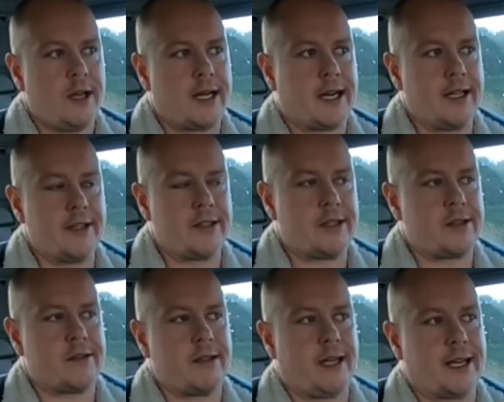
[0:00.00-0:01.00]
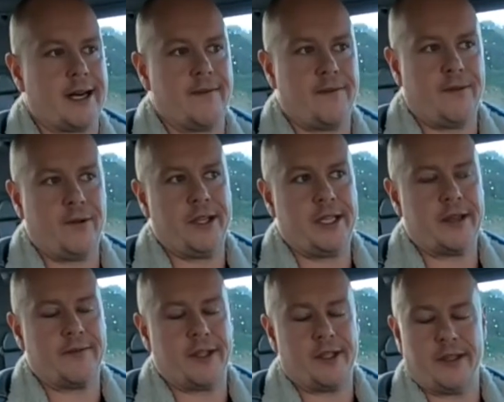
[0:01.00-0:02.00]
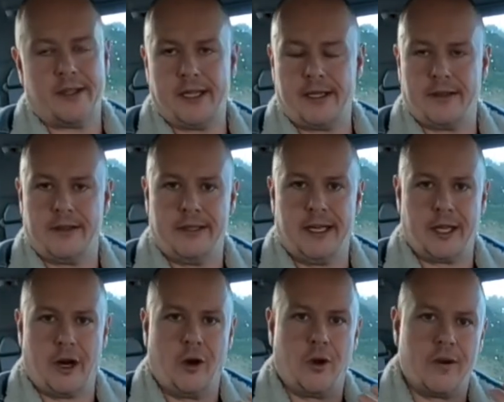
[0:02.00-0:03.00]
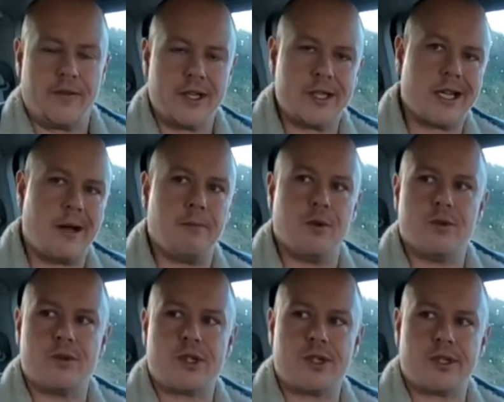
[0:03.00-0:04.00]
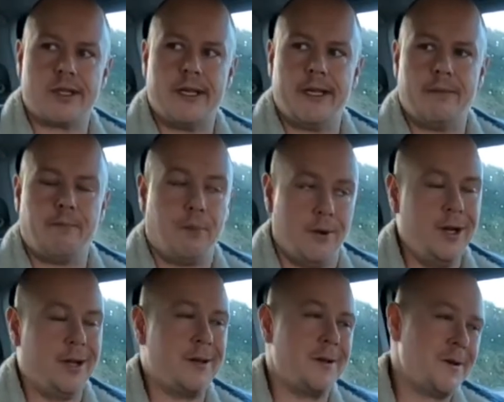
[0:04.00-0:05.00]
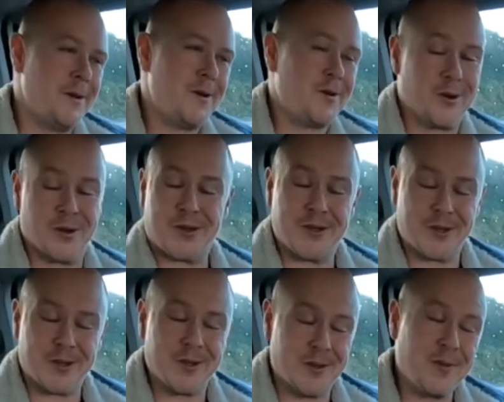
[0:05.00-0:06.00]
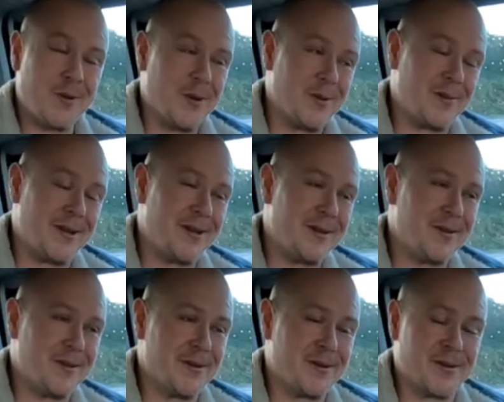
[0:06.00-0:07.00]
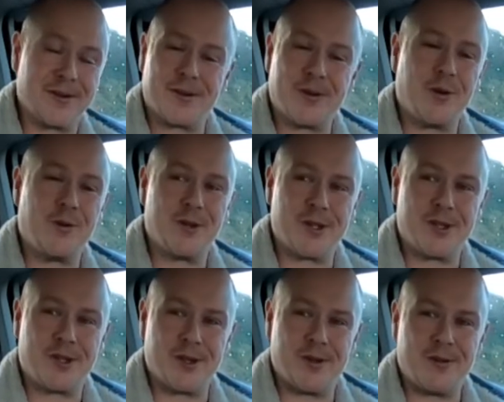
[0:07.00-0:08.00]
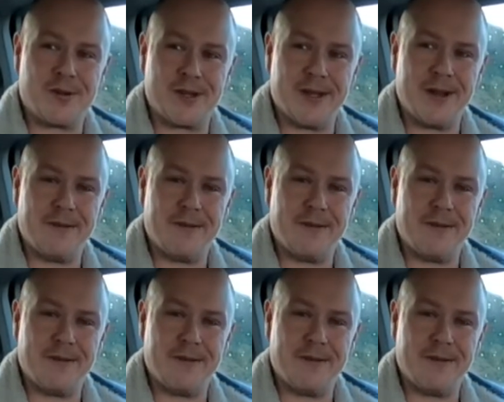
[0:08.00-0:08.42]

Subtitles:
I can't fully give you like a lot of examples, but trust us, there will be. There's always issues.